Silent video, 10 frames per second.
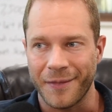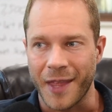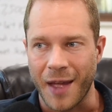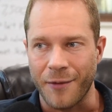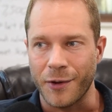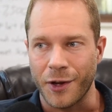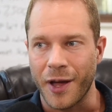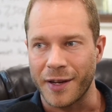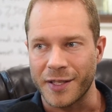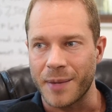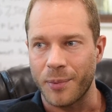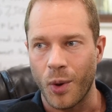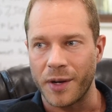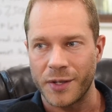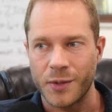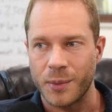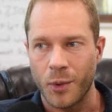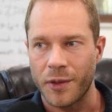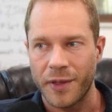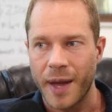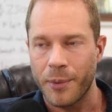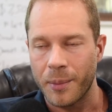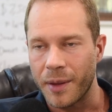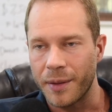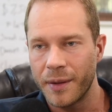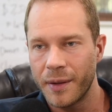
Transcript: every client except one is doing more than that per month.